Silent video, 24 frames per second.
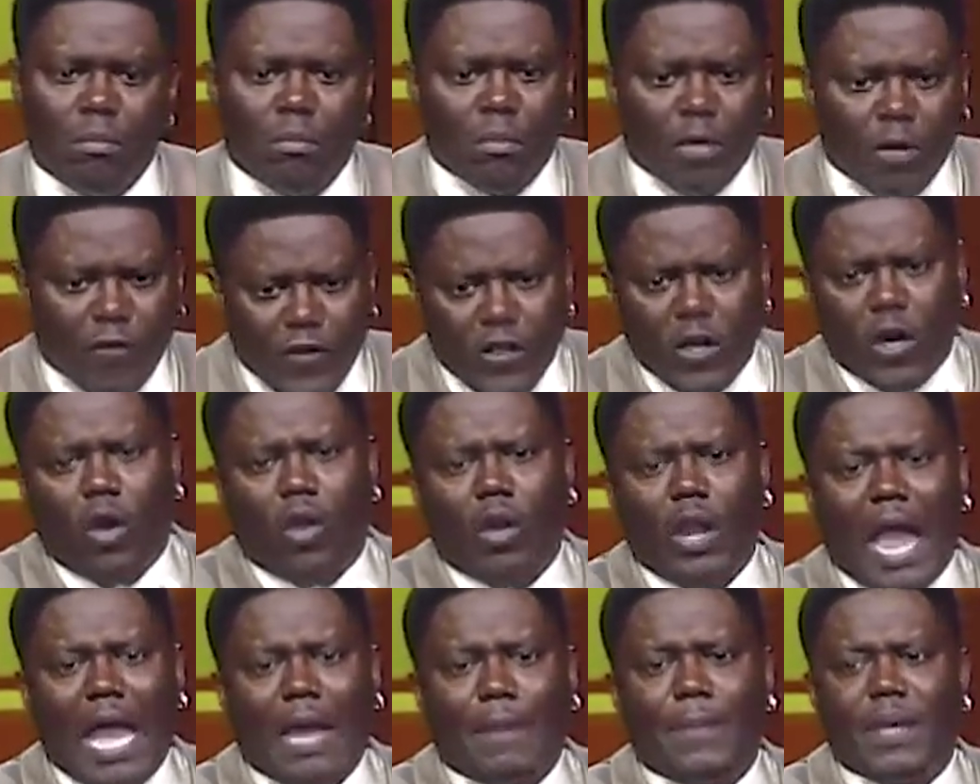If you don't
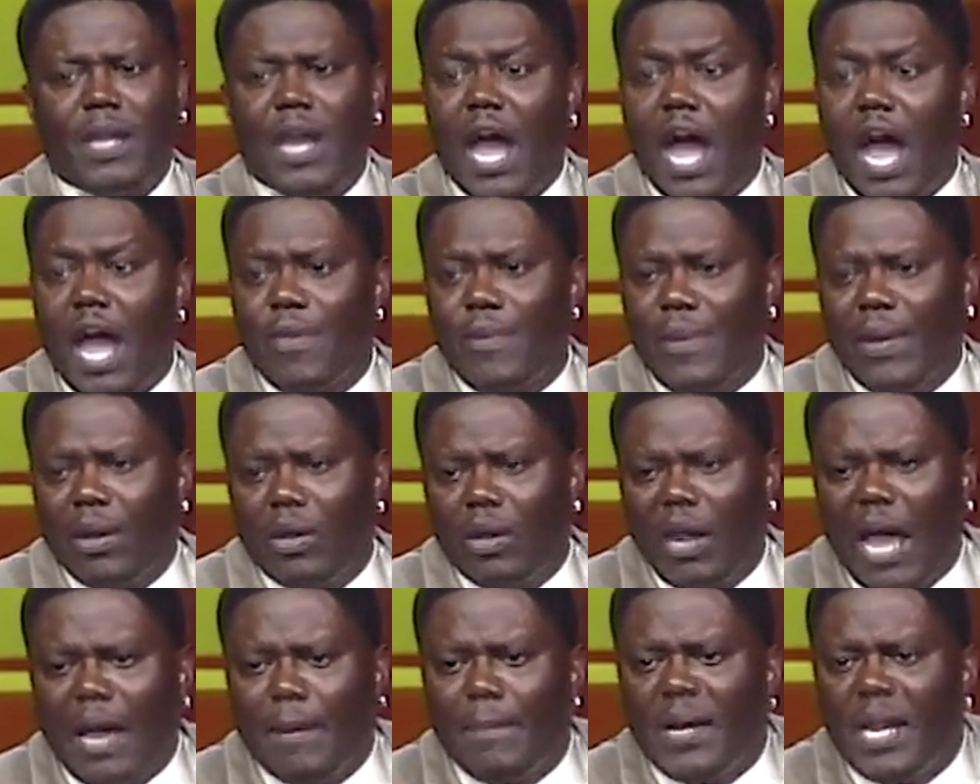like me now, you ain't
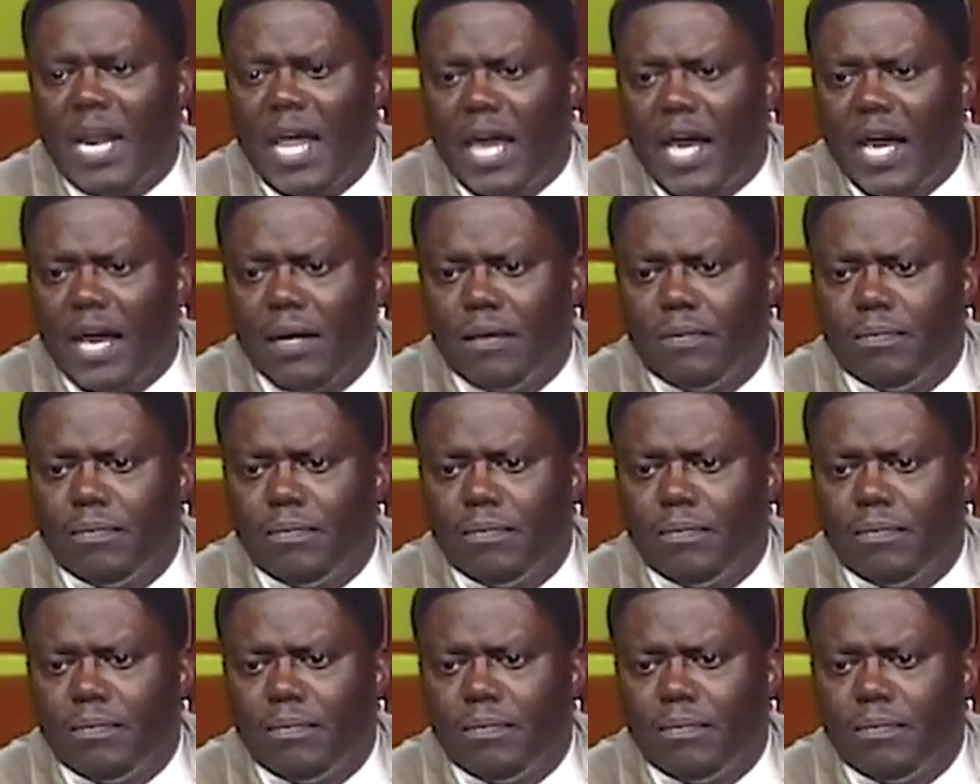gonna like me then.